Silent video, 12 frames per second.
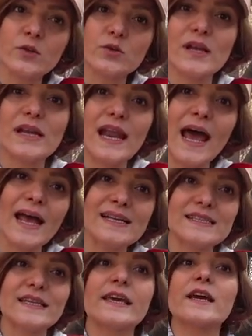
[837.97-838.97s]
to the
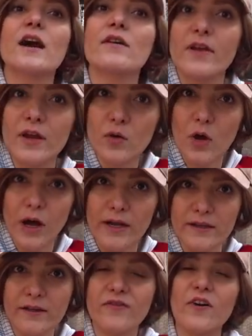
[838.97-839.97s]
last king of Iran,
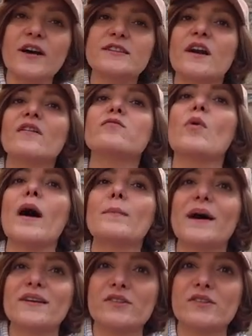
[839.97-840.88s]
the father of Muhammad